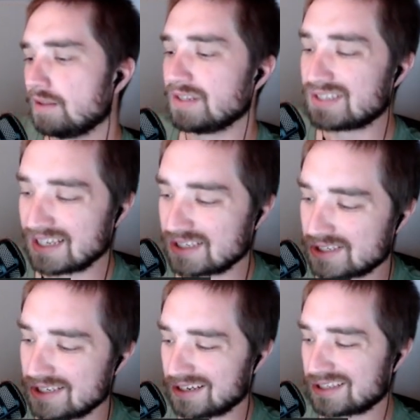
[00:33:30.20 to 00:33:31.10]
And then it says
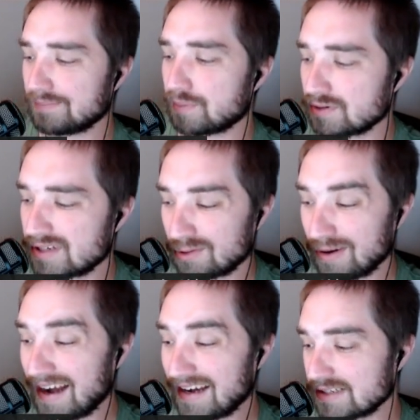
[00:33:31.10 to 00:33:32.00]
Sic Semper
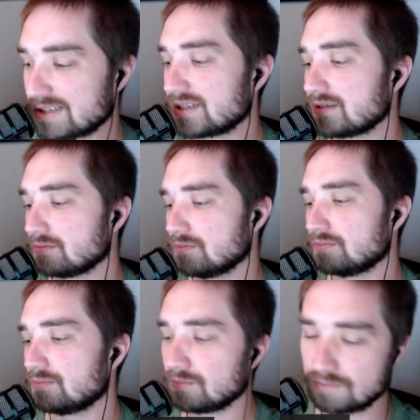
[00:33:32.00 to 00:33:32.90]
Tyrannis.
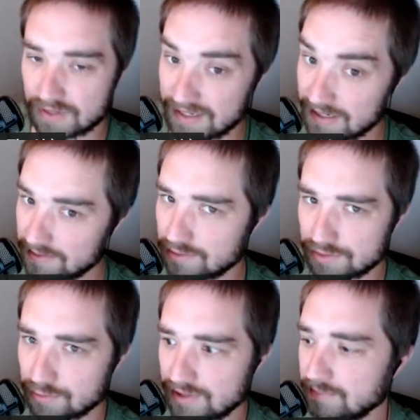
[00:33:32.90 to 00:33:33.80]
Again,
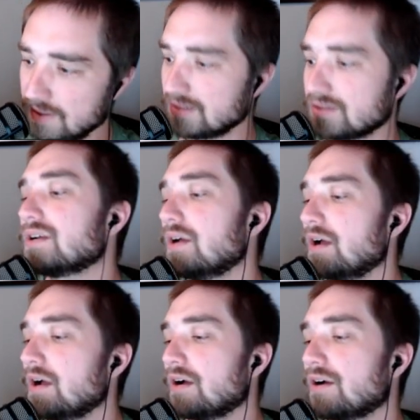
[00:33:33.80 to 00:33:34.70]
don't know what that means.
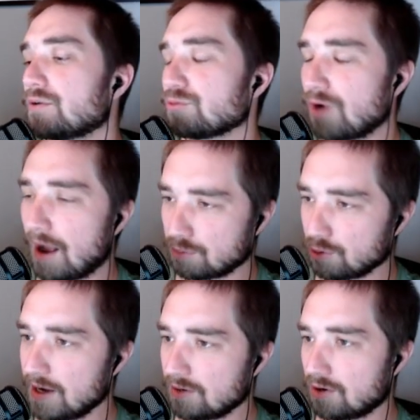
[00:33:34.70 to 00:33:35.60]
Rob
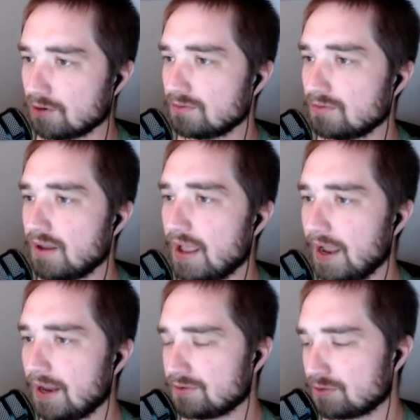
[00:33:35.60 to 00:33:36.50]
Reinhart.
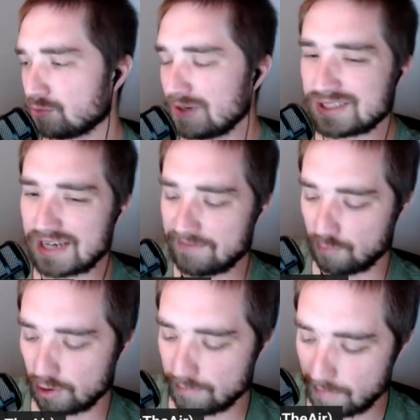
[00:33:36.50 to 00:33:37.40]
And the reason
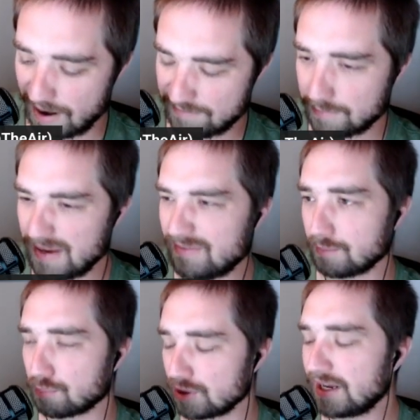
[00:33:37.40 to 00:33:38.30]
I'm
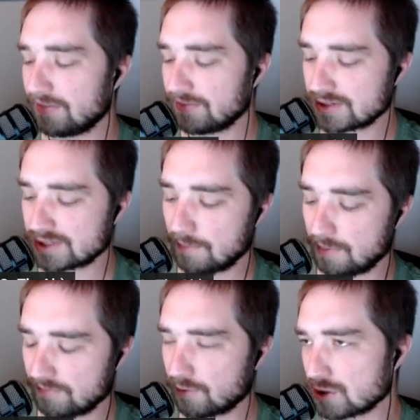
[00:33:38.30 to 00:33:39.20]
even bringing this
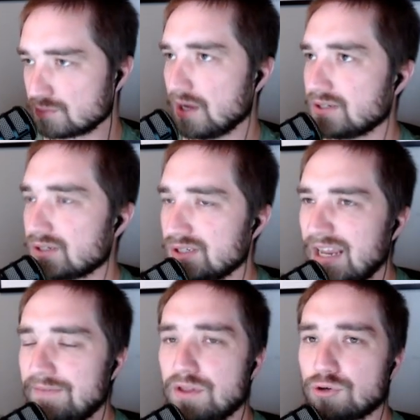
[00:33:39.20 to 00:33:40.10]
up in the first place is
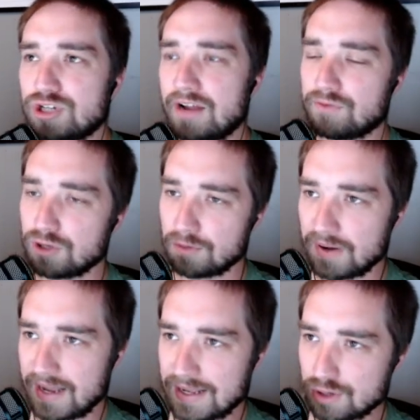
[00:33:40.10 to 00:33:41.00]
even though Jeff
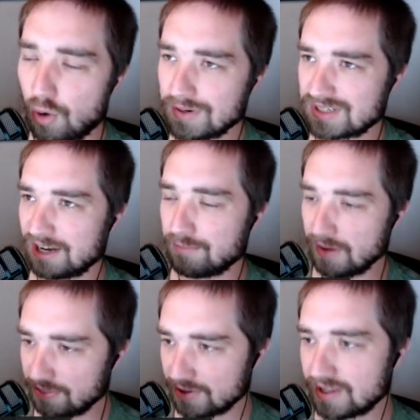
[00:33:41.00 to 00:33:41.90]
Goodman has always kind of
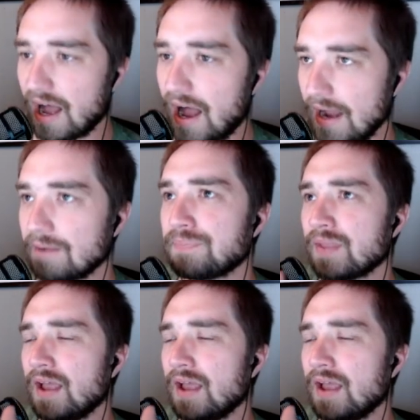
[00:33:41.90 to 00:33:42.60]
been the guy,